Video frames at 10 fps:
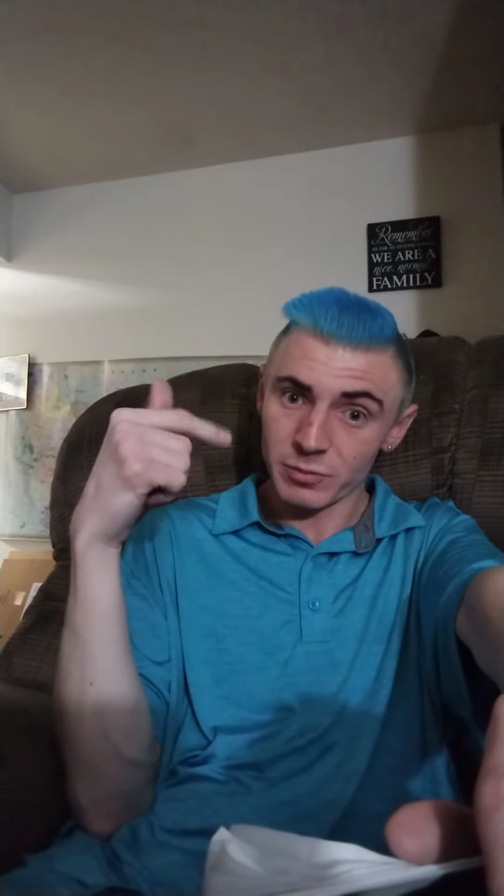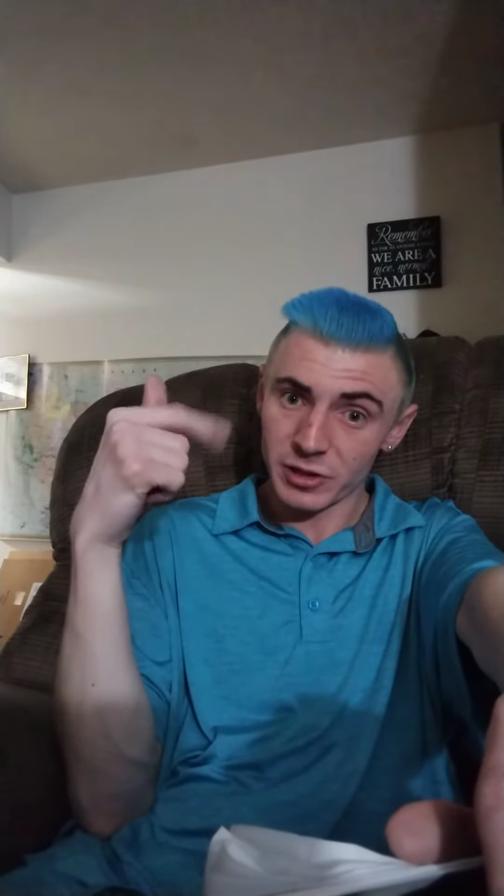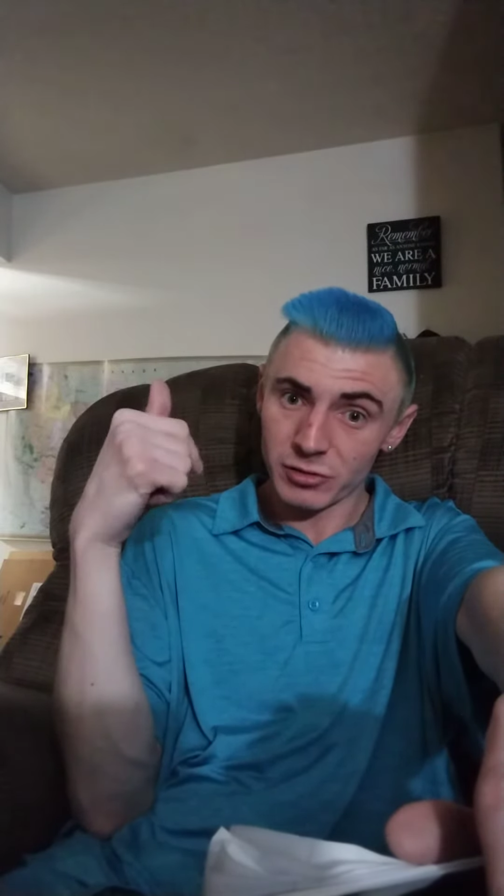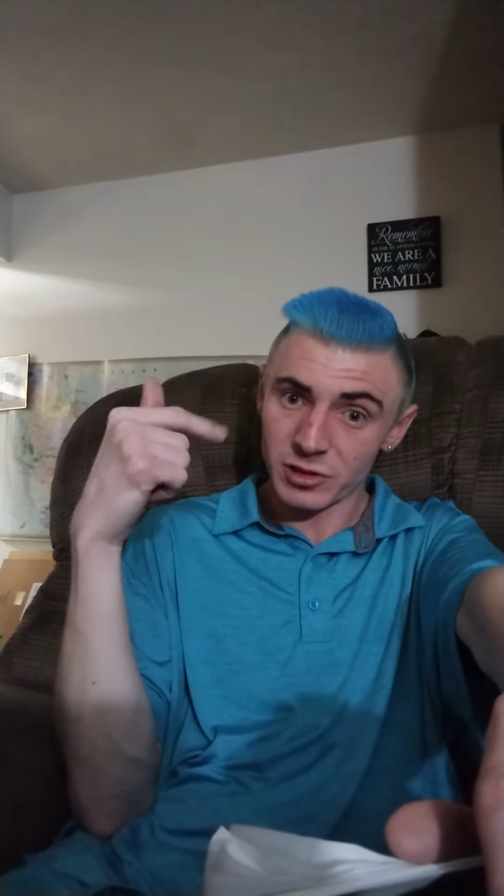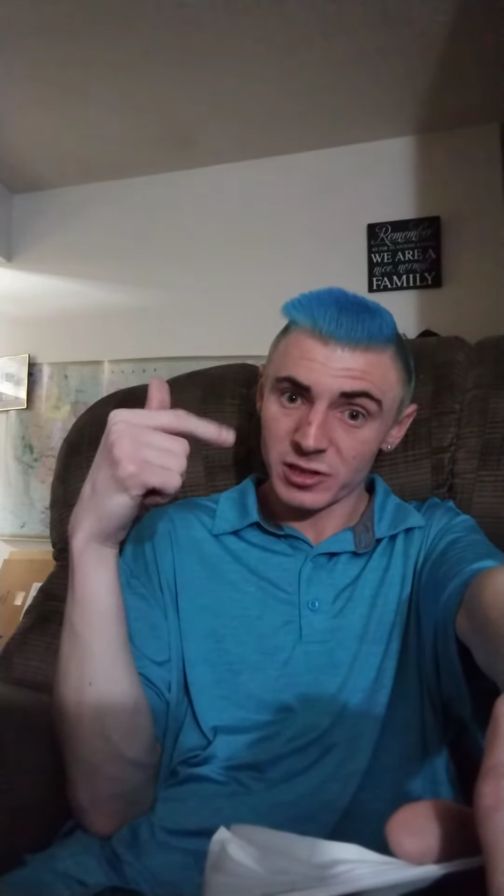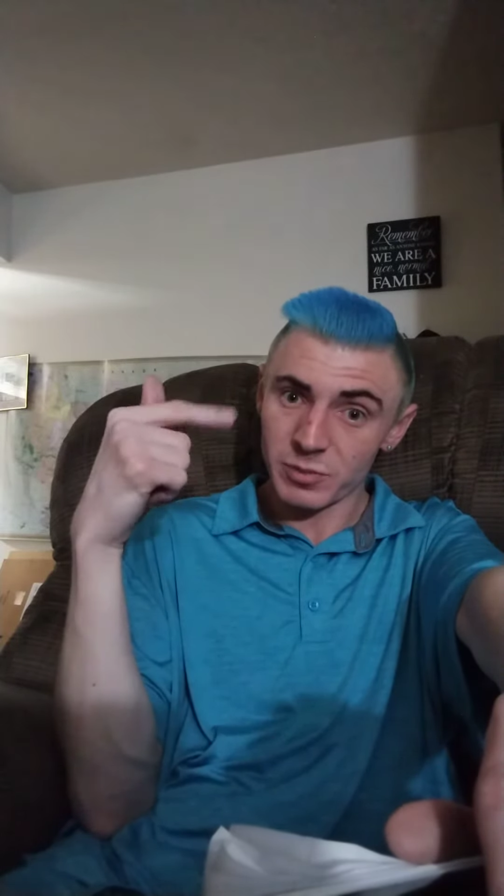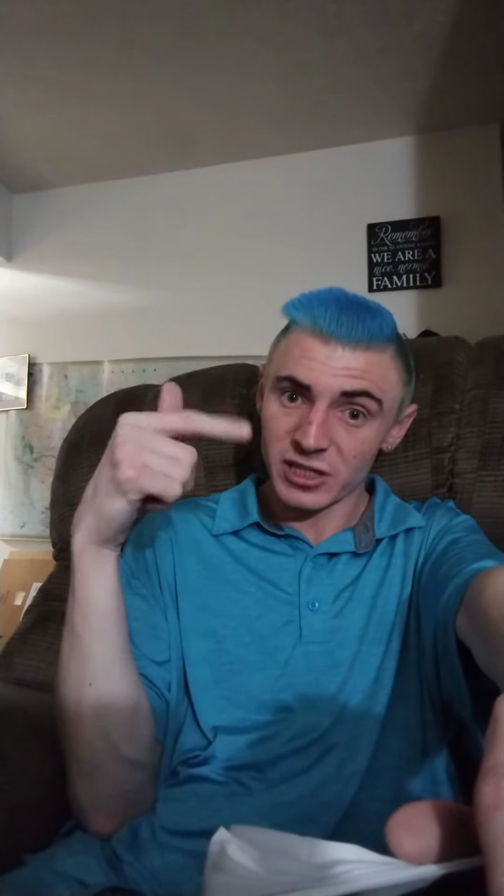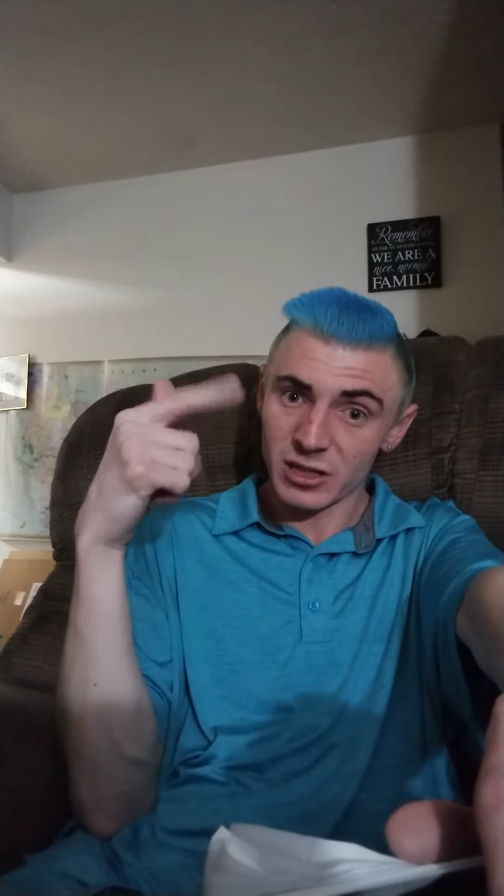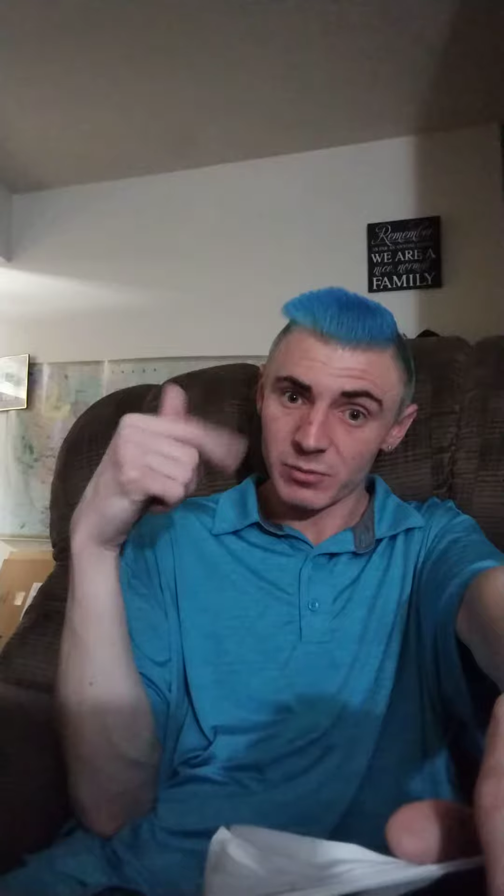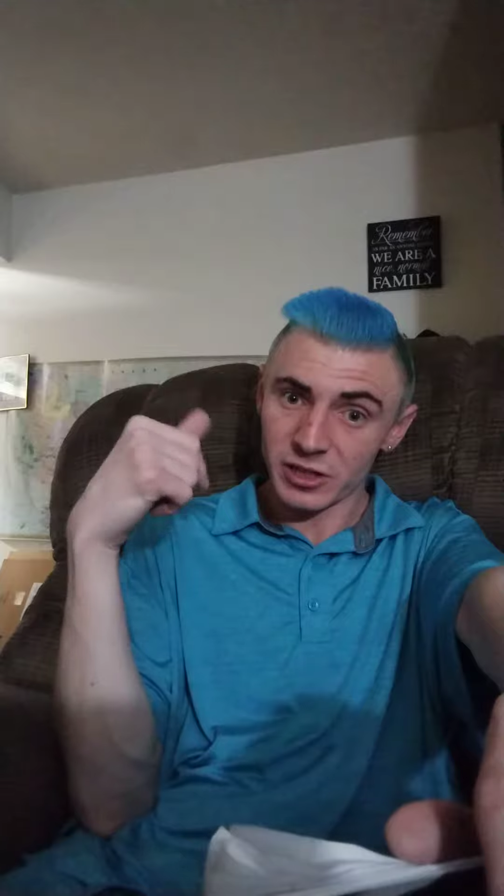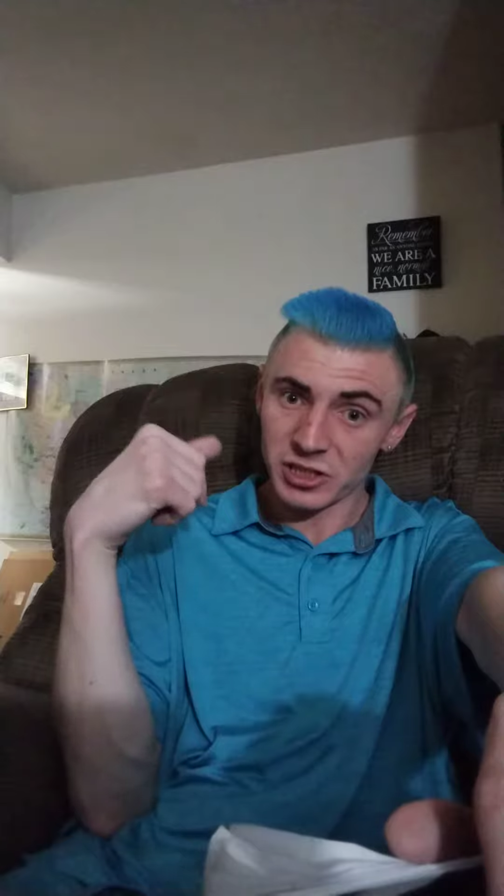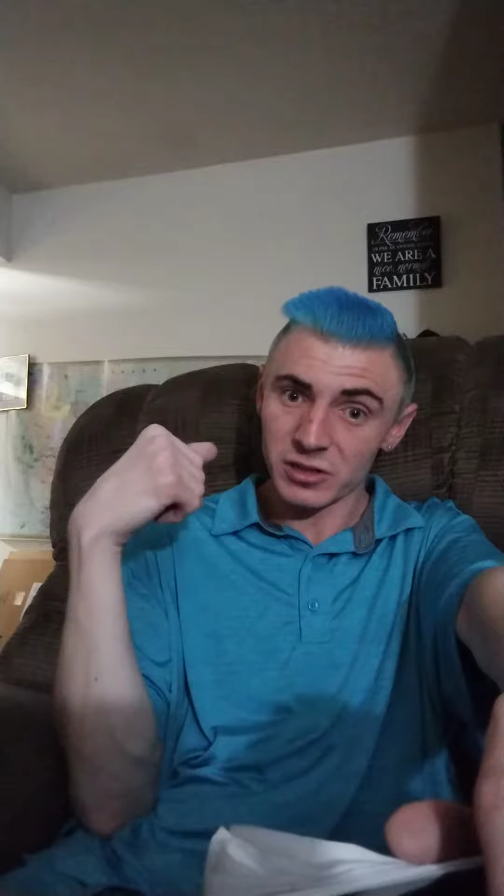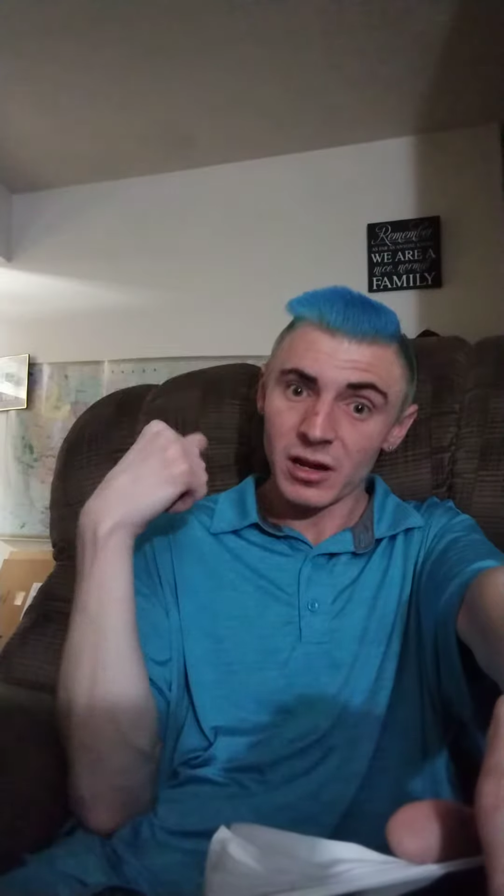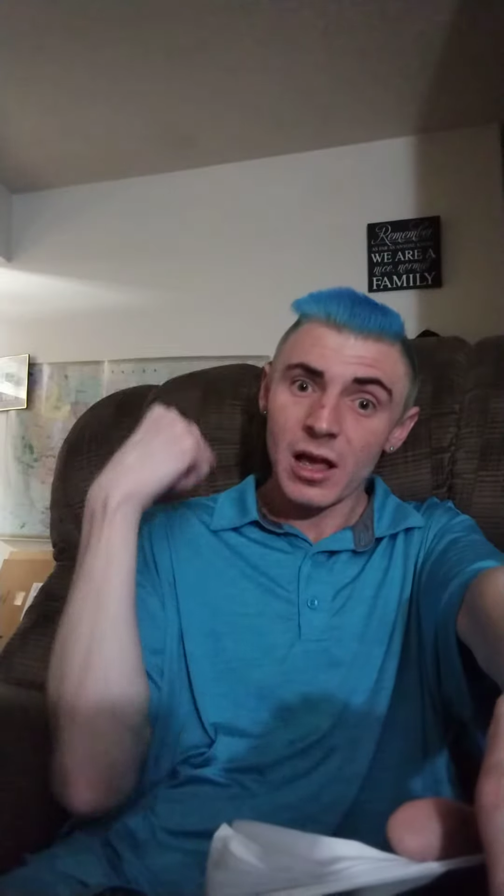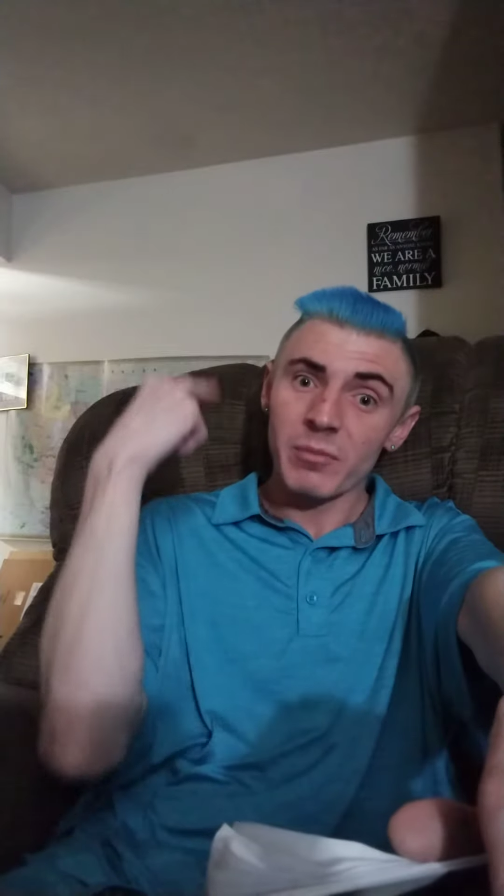Abuse and Speech
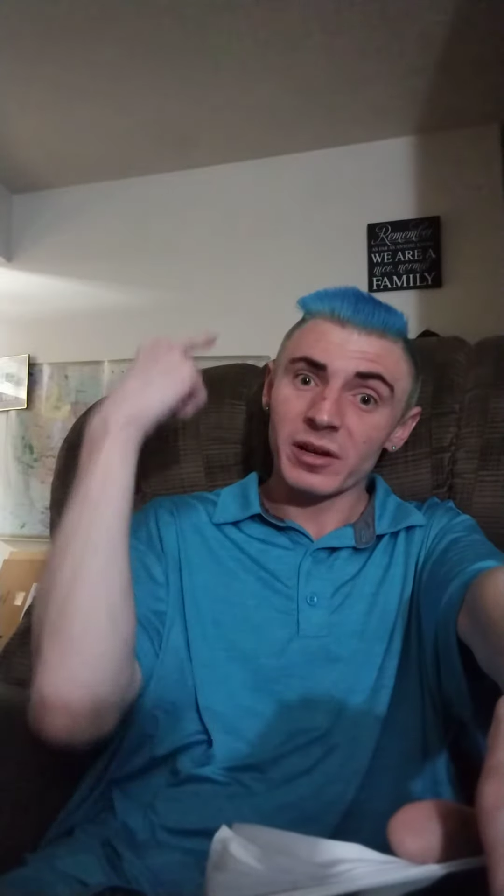Inhibition